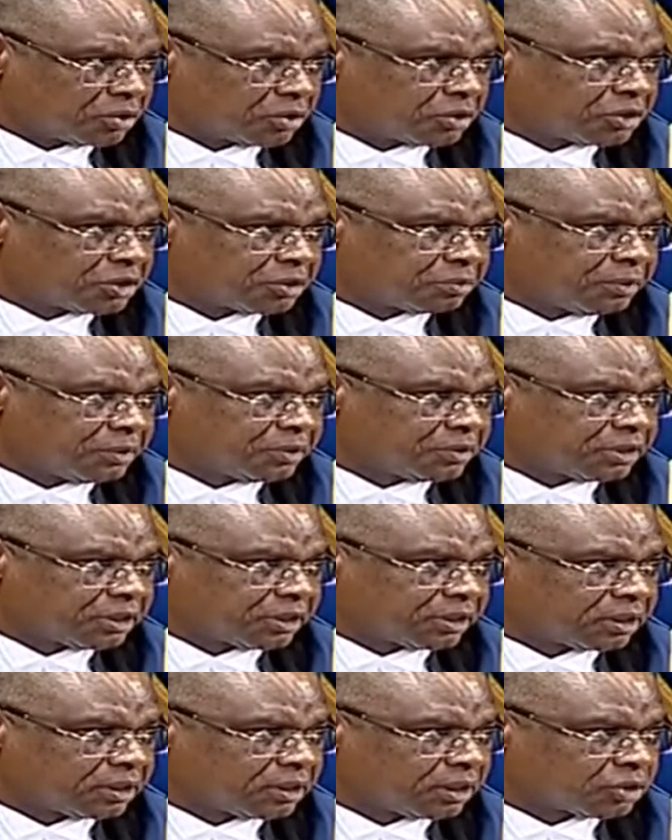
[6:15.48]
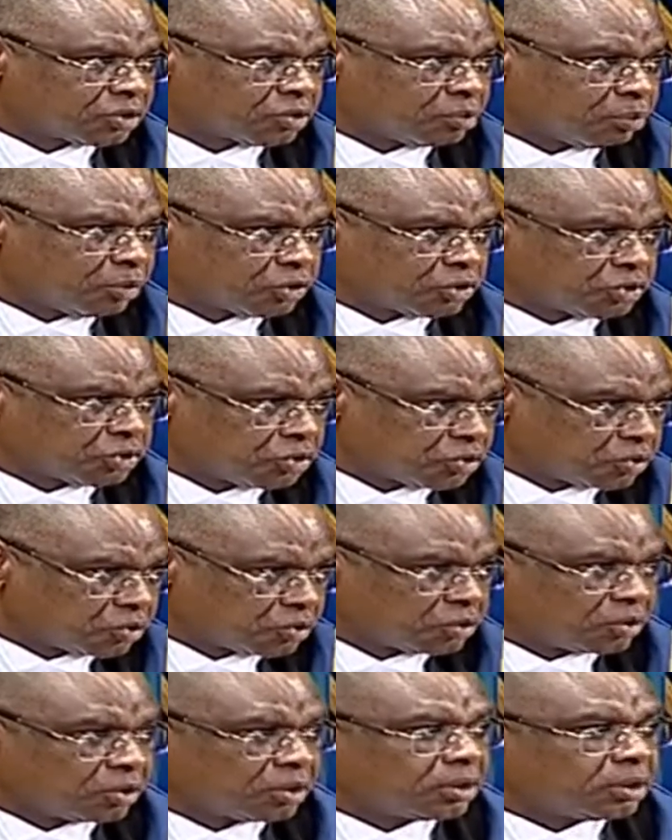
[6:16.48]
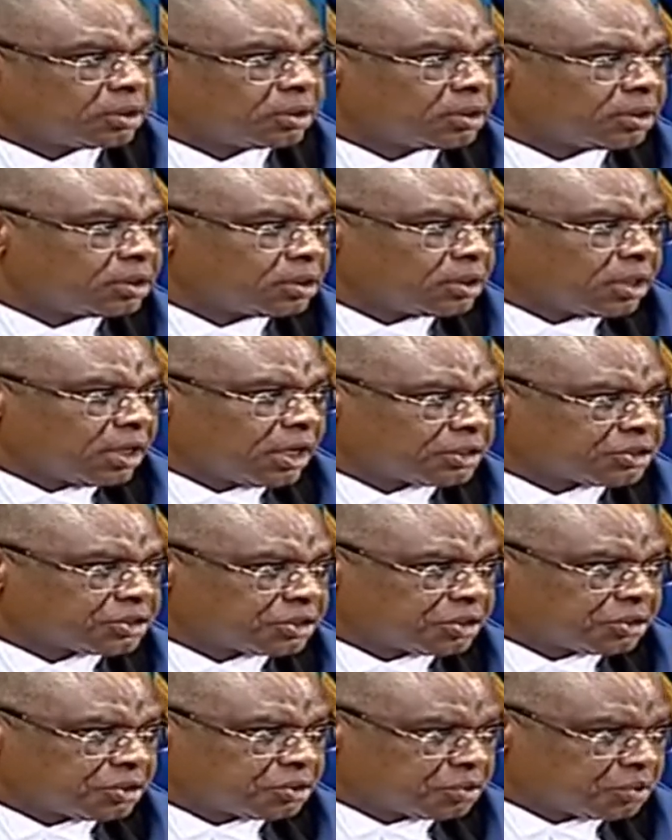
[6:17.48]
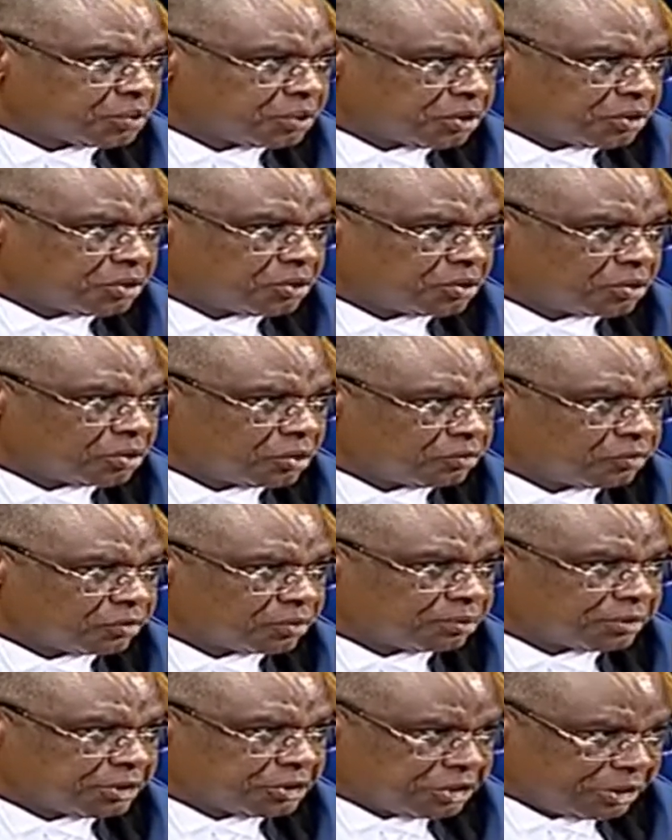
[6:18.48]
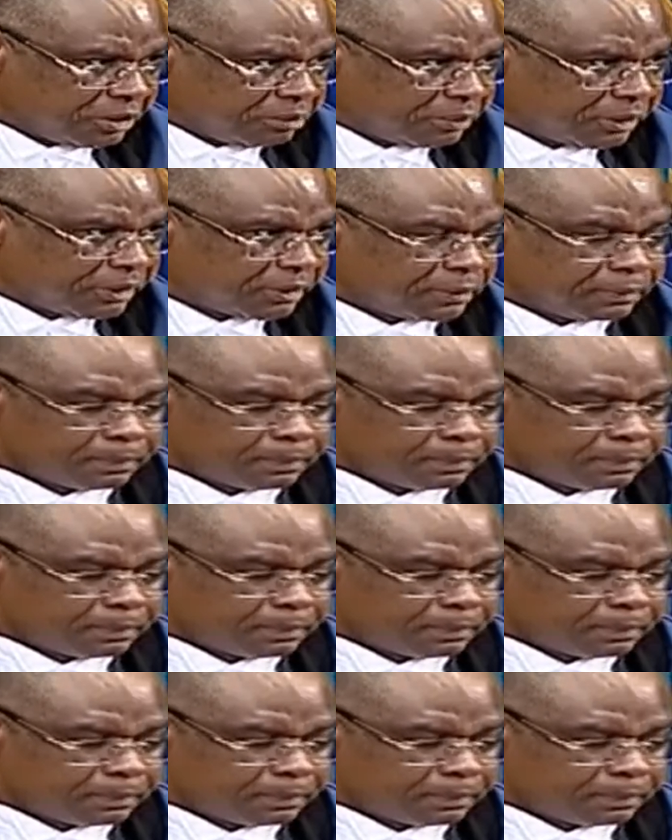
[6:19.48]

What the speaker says: contributing as opposed to asking you to withdraw from the chamber.